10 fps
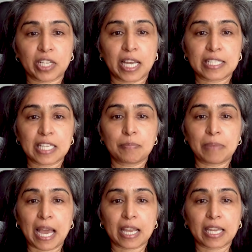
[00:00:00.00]
had said
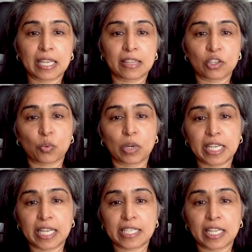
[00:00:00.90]
back in the
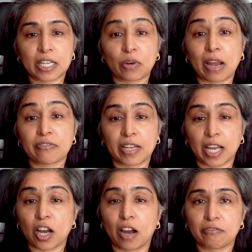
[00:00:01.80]
2018 Graph
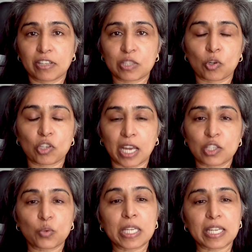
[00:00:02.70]
Connect conference, which I
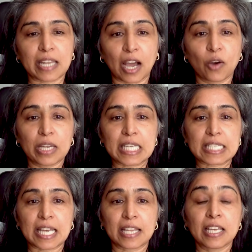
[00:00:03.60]
had tweeted out, and he
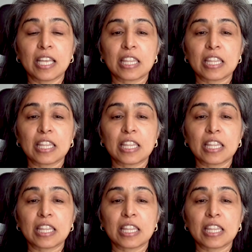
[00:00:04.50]
said,